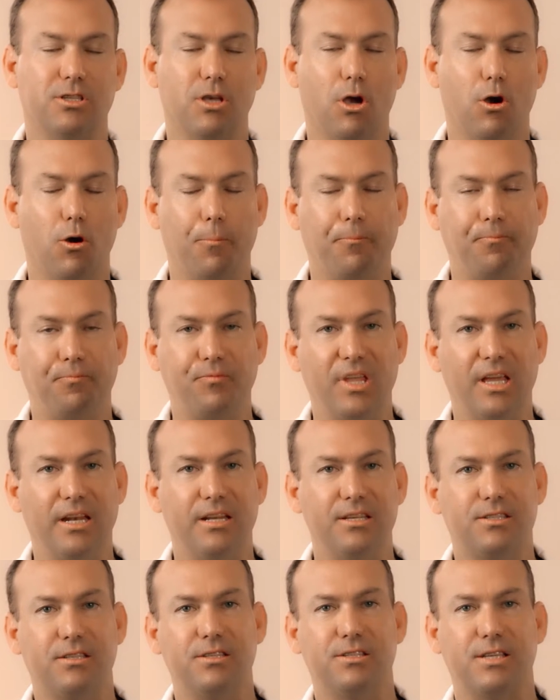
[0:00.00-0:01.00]
So
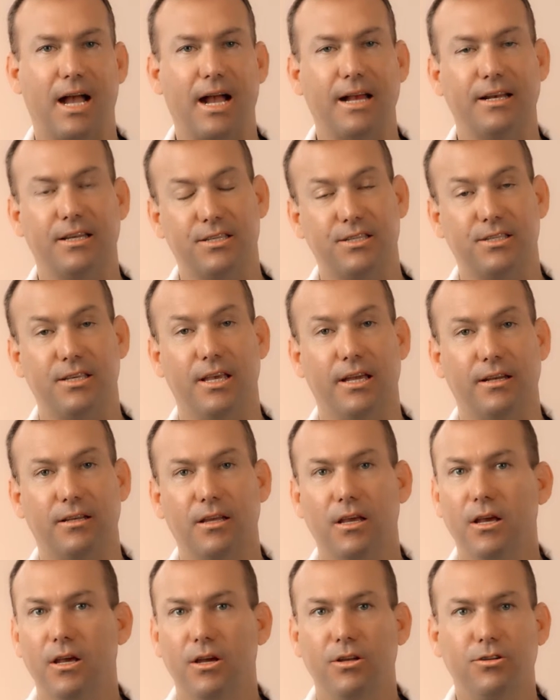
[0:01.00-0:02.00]
it is designed to sit
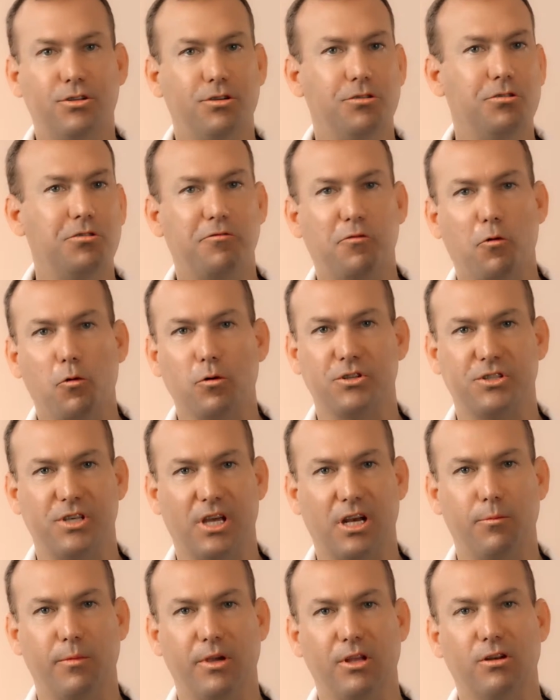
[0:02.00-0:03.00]
2 to 4
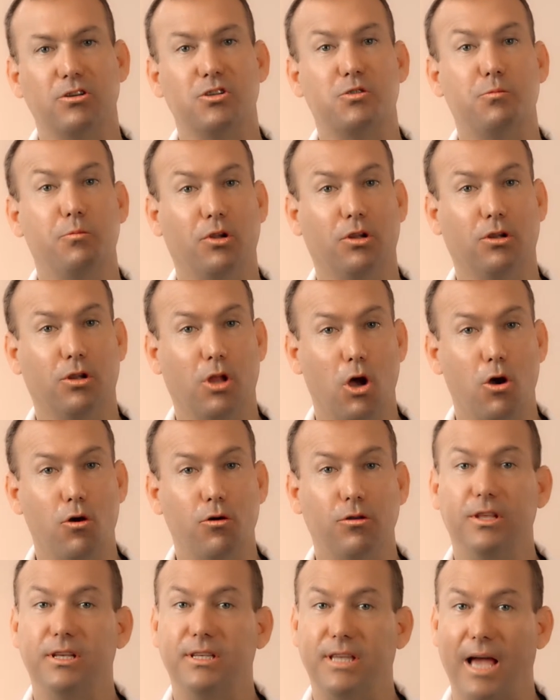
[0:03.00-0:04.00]
centimeters
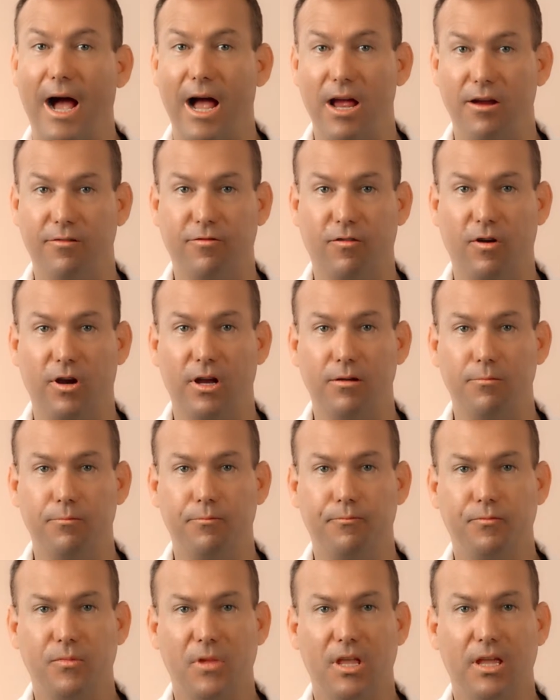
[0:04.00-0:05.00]
below the
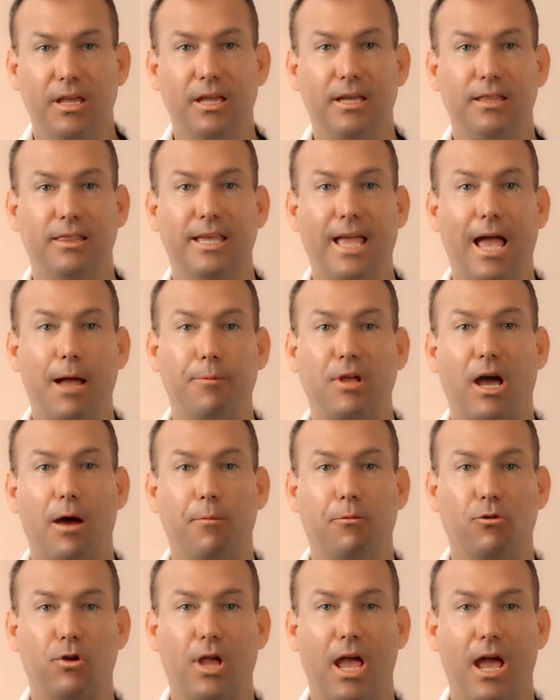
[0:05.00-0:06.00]
diaphragm in the
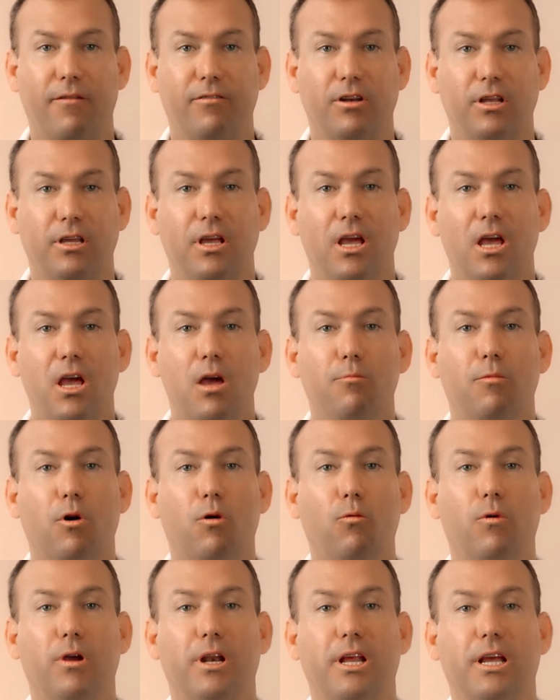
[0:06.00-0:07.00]
abdominal cavity,
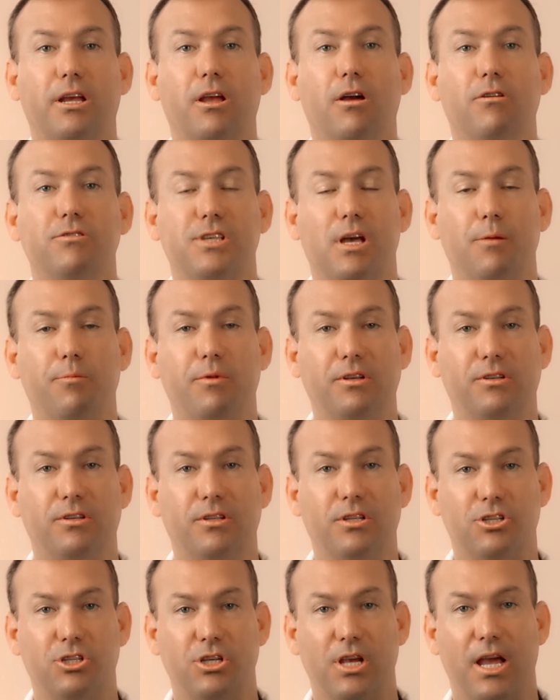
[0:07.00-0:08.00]
but when it goes up
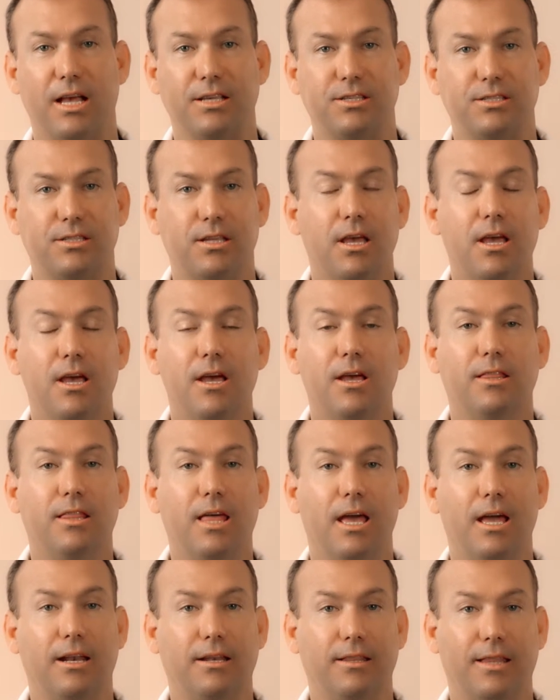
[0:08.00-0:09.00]
into the chest,
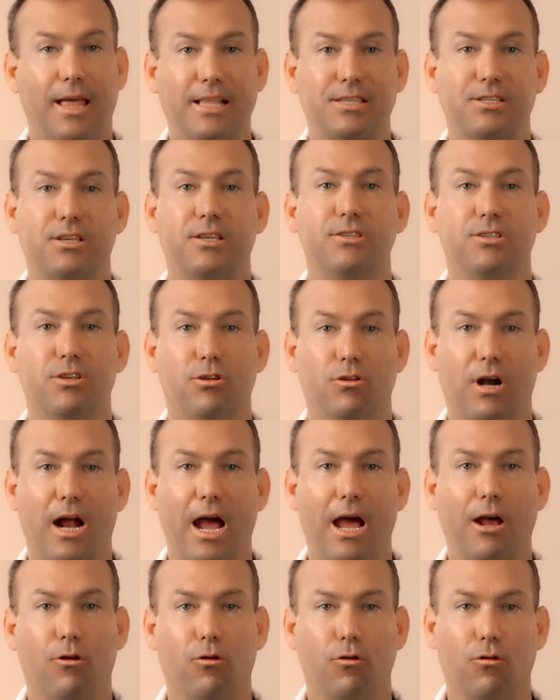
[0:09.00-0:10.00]
then that's considered a
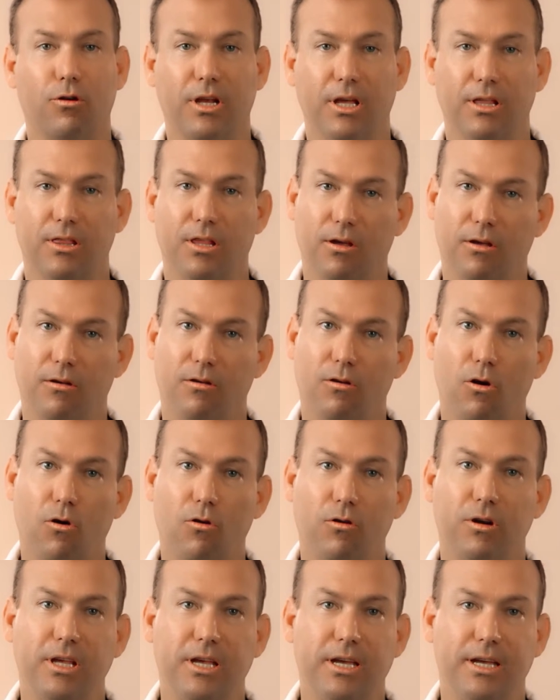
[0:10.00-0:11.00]
hiatal hernia. The
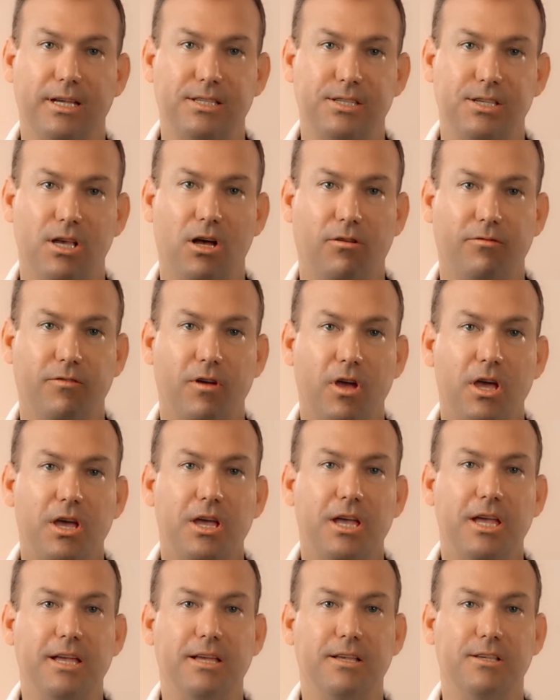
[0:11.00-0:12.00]
hernia itself
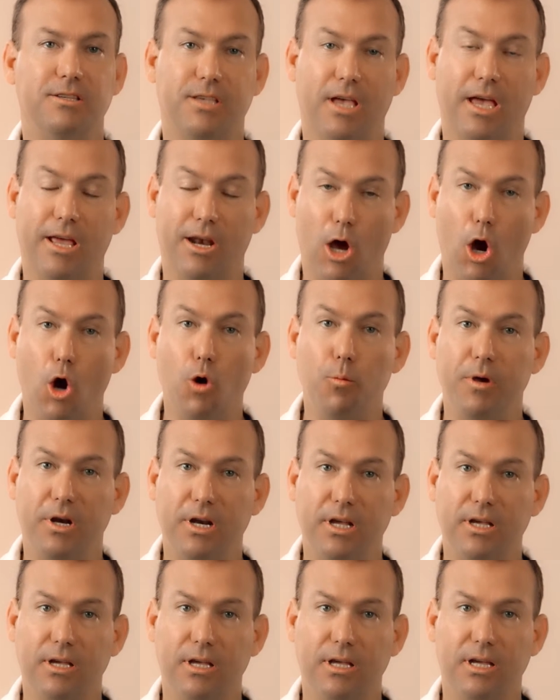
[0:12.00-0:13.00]
is an
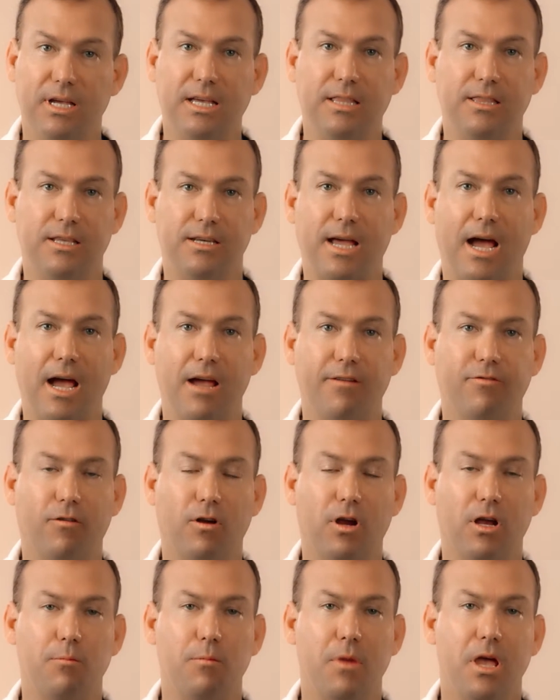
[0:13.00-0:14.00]
opening in the
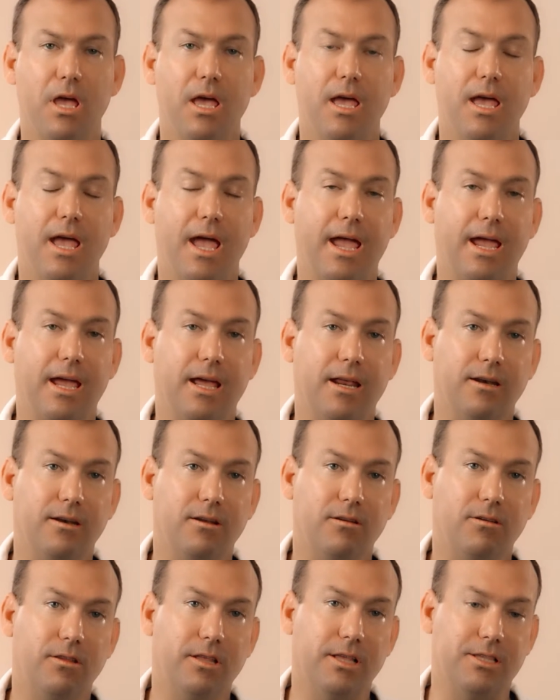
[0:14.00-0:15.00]
diaphragm,
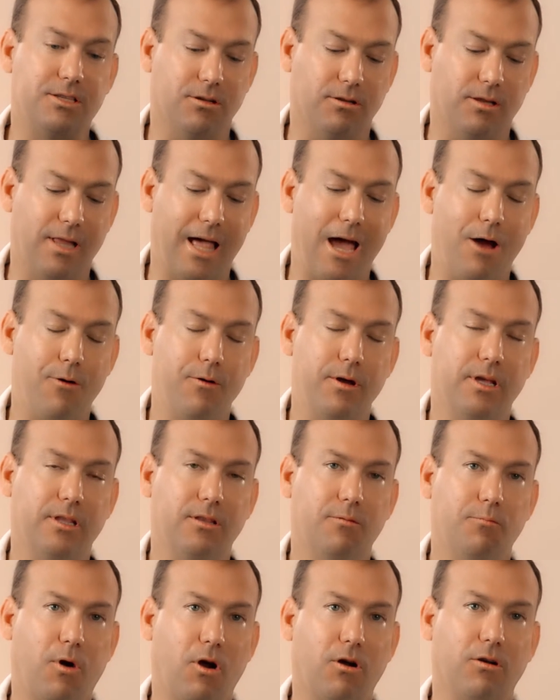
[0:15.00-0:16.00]
and it's
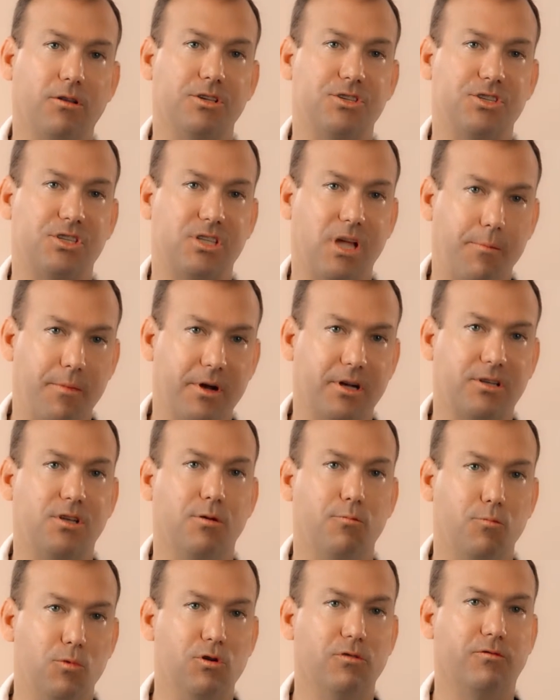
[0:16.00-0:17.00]
allowing part of the stomach
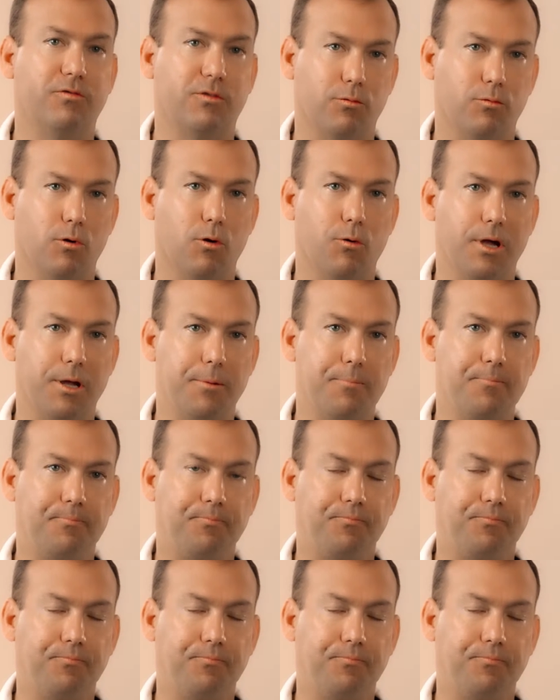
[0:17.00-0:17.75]
to move through it.